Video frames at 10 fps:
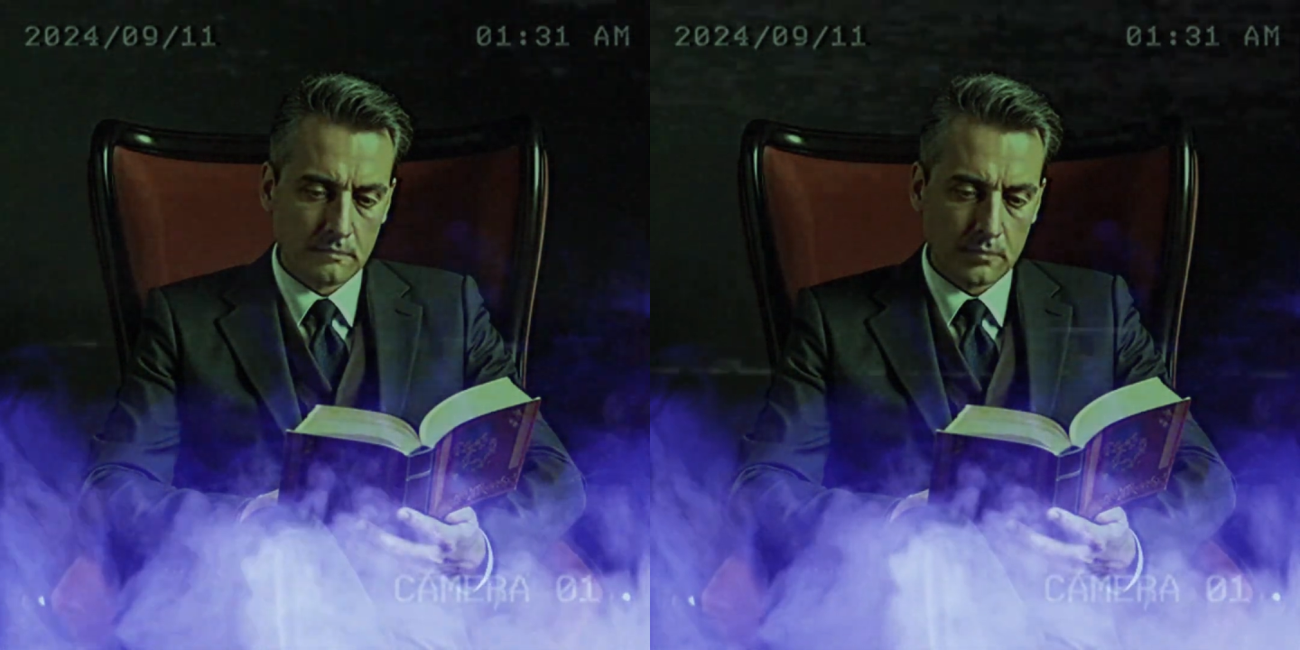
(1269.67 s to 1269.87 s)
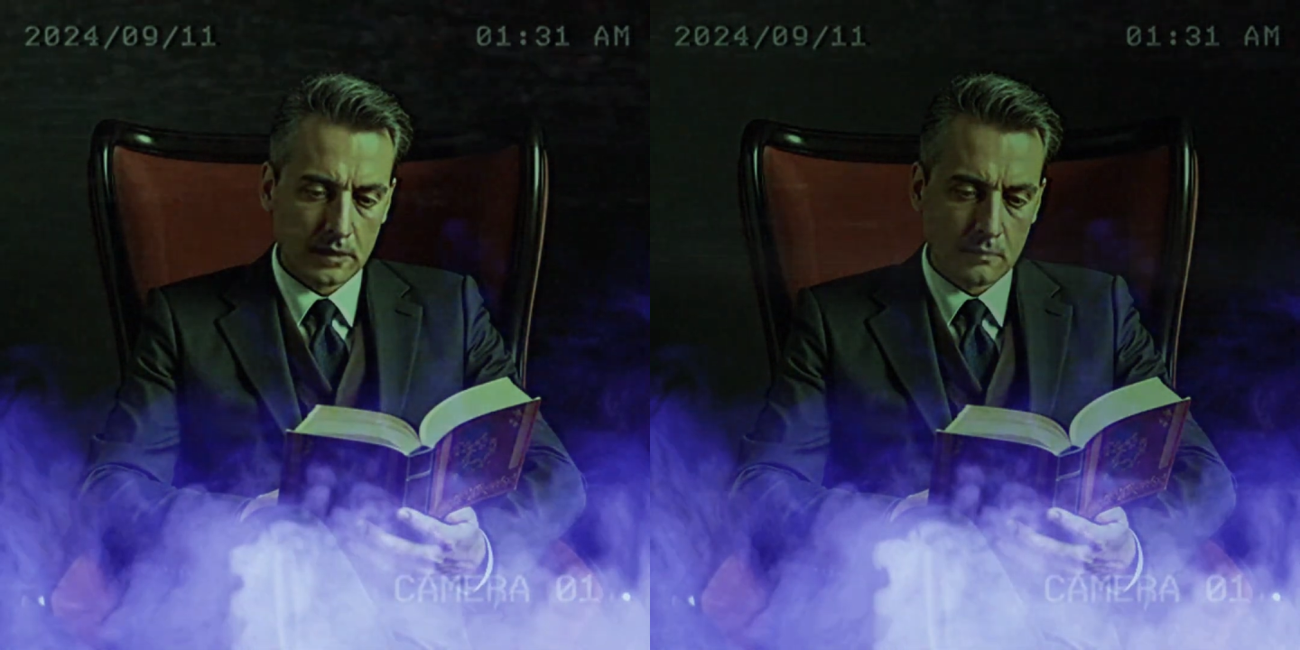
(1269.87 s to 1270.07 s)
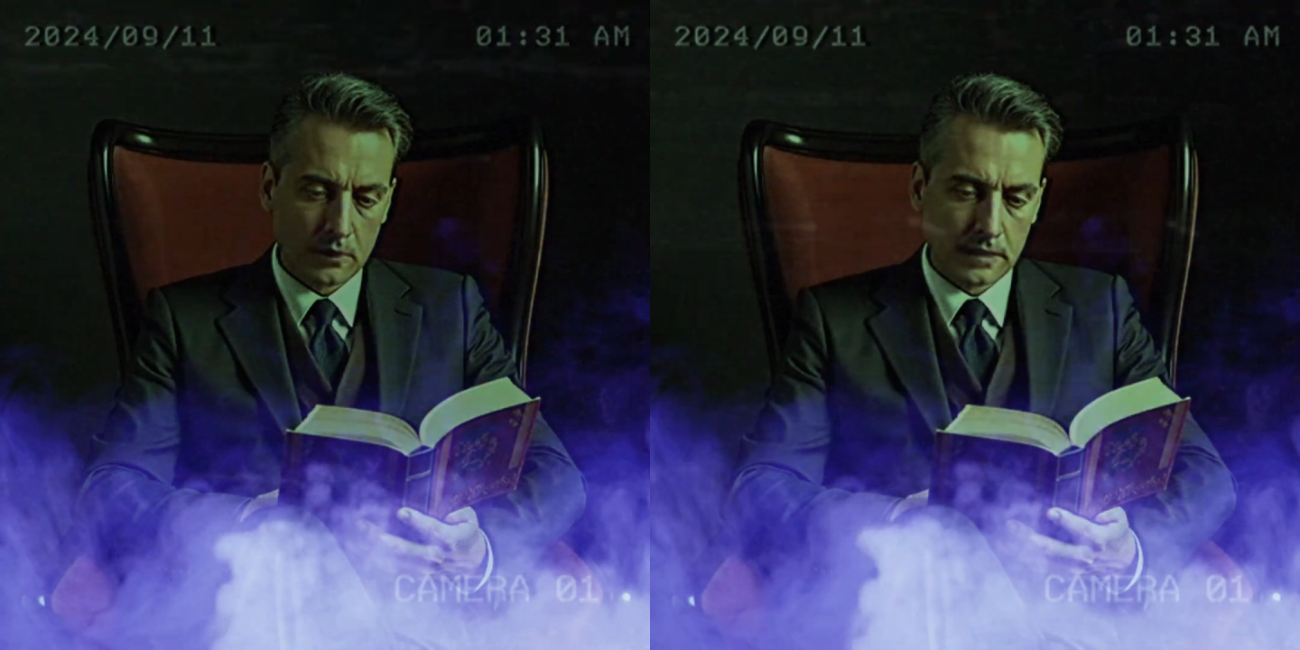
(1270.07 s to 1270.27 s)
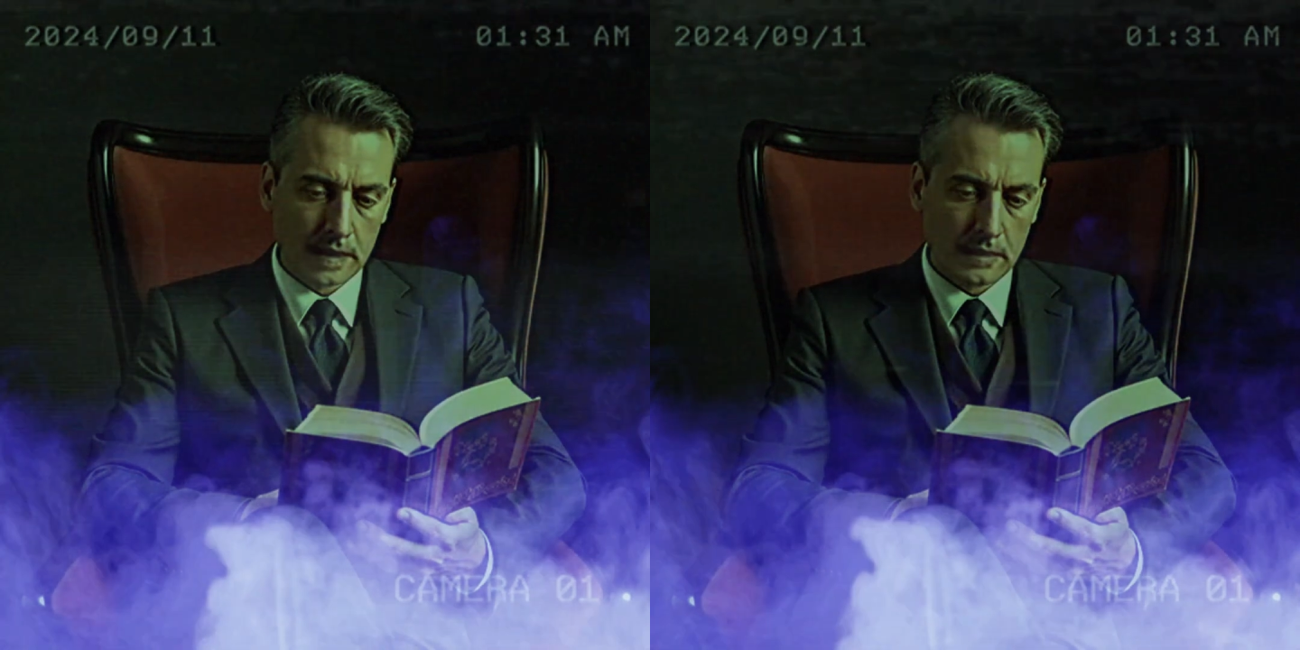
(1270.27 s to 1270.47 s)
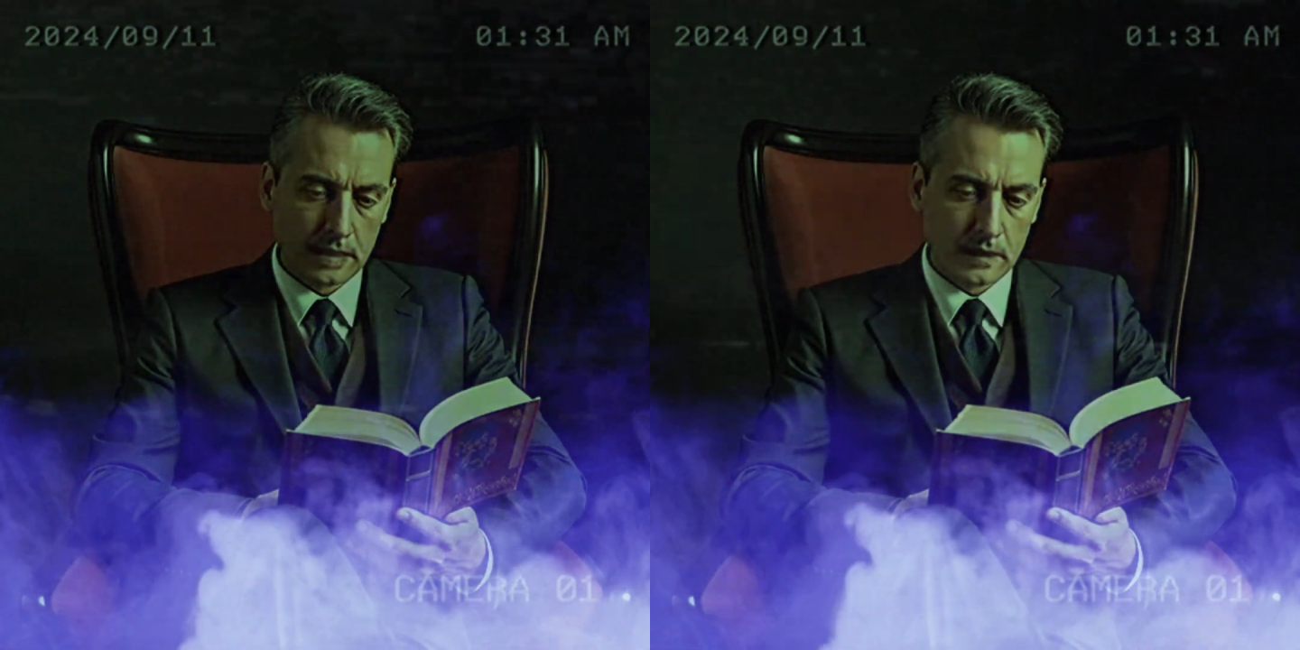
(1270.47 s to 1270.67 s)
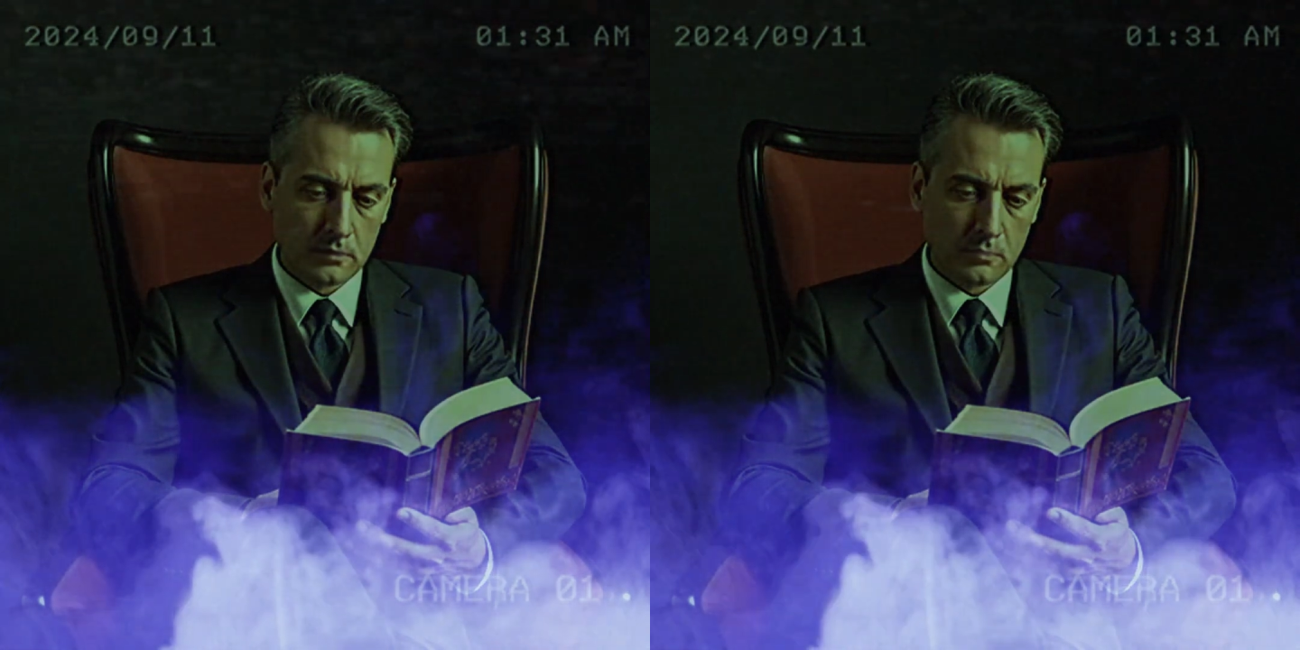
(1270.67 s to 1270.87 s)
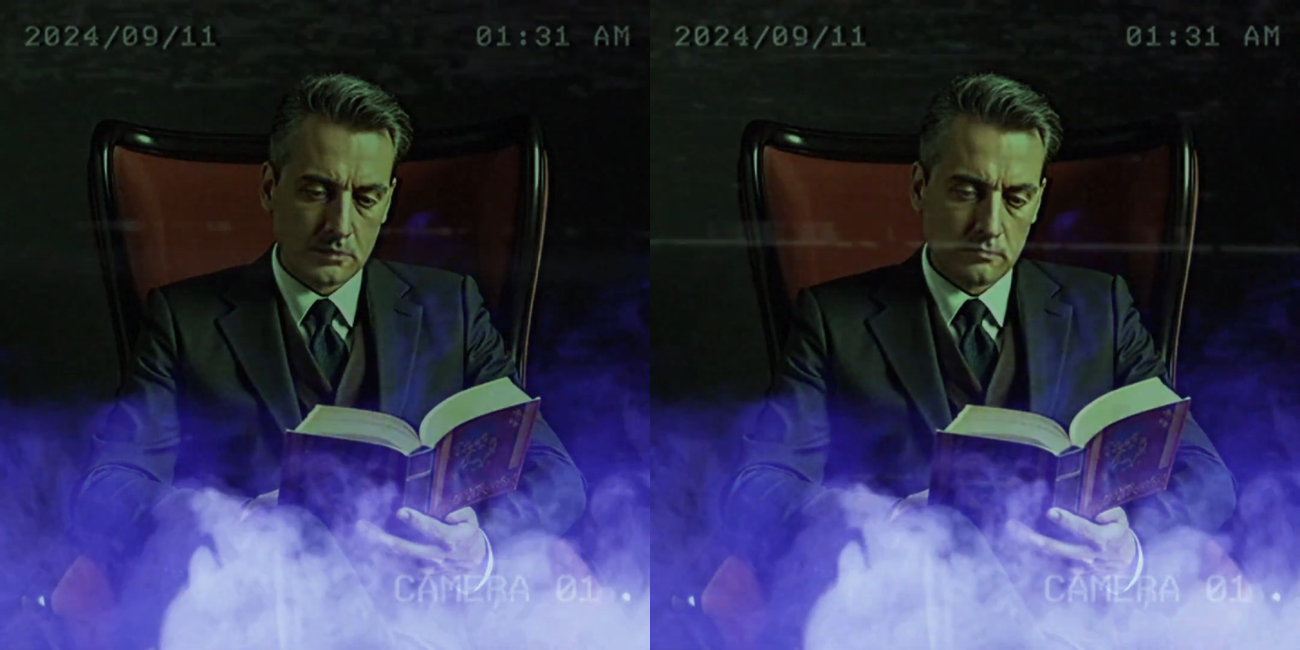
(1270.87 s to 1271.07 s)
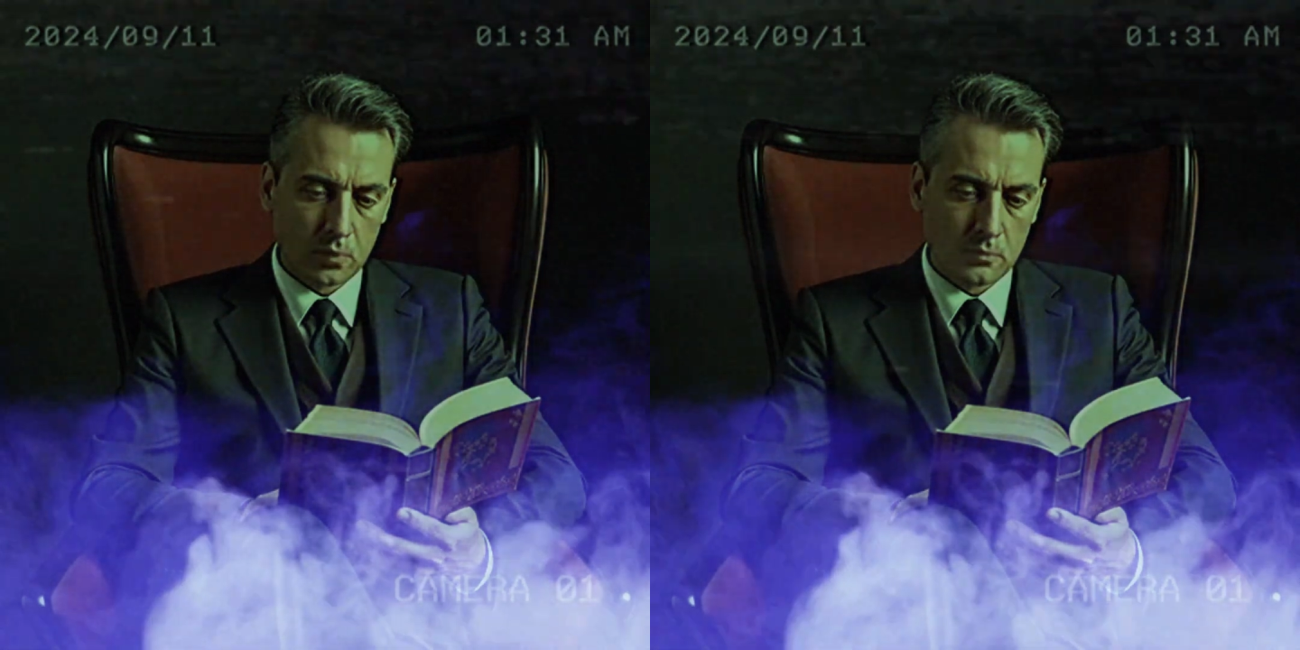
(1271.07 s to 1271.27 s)
The number it had killed
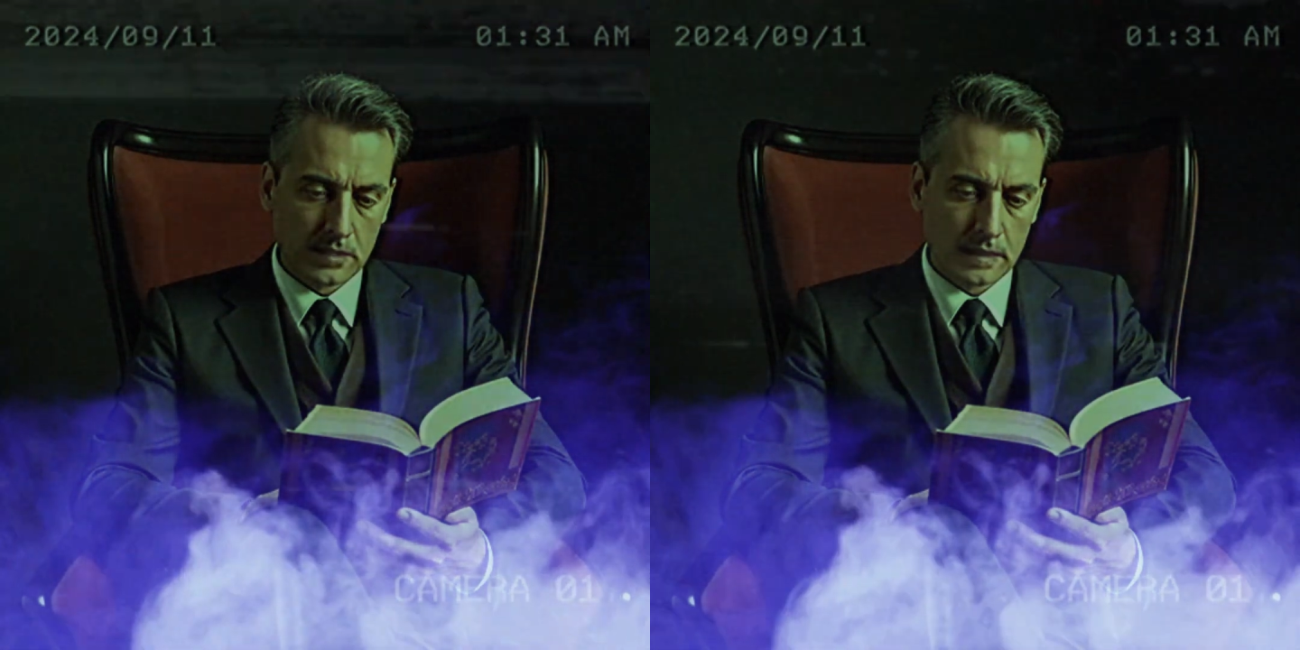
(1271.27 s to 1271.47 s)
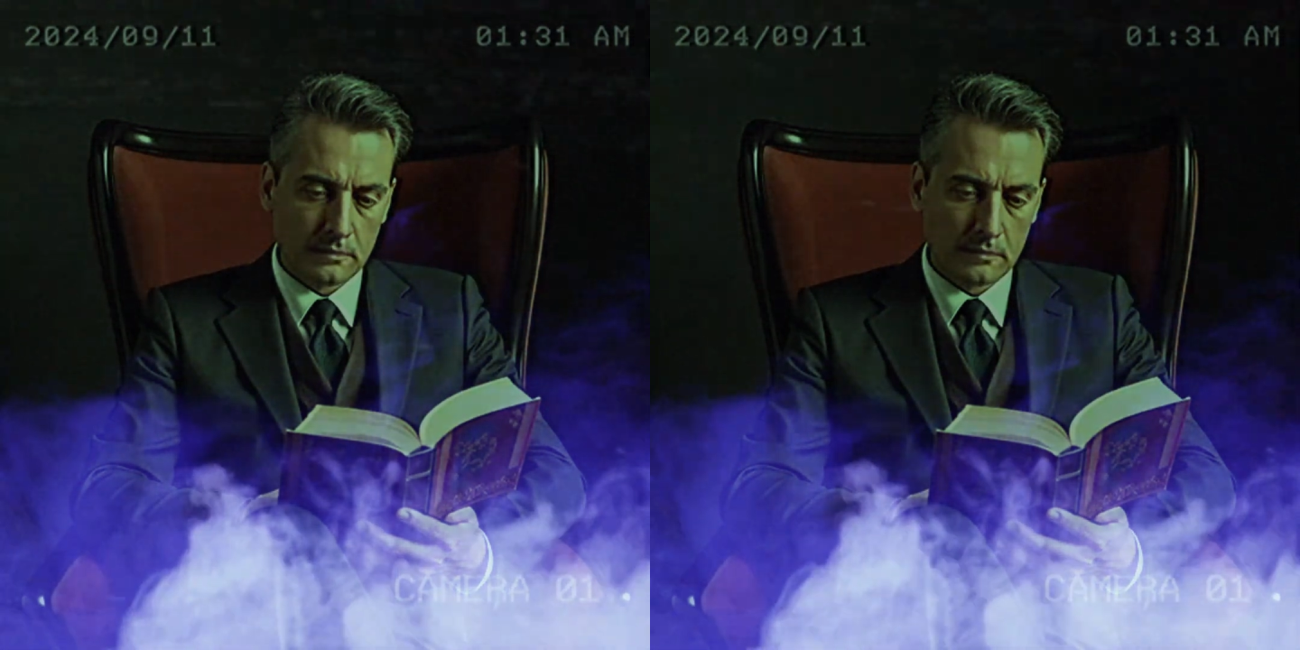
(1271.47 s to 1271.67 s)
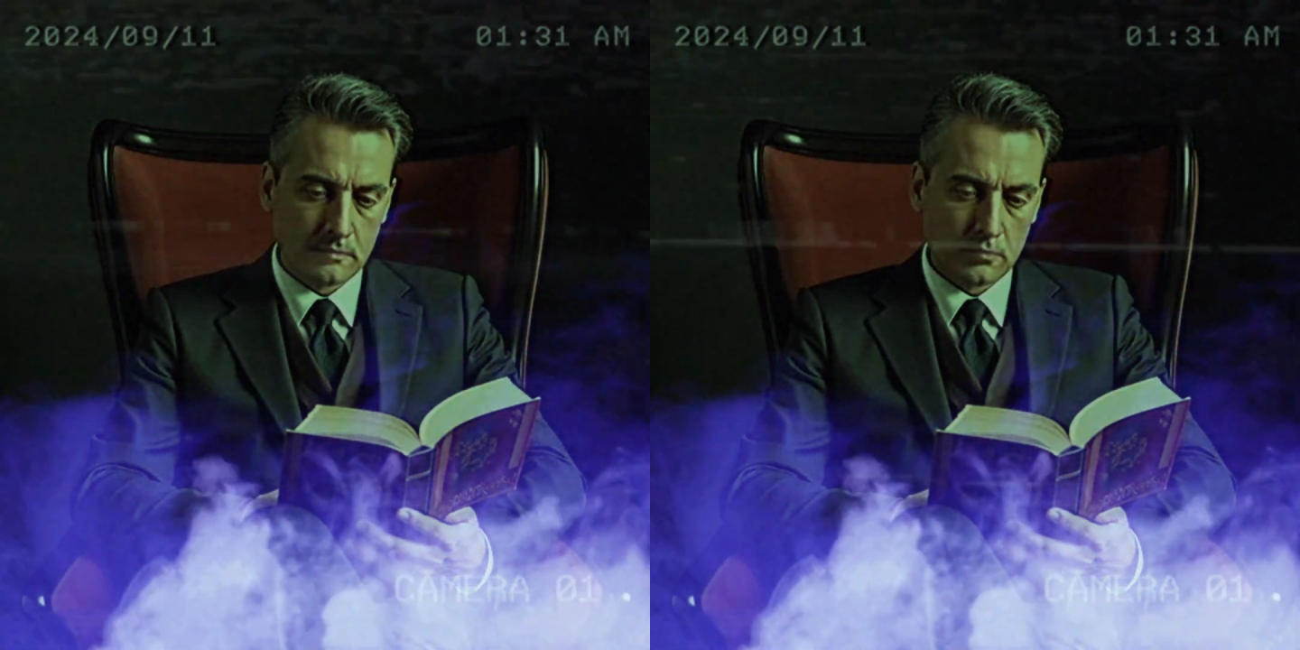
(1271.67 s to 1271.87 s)
was 14,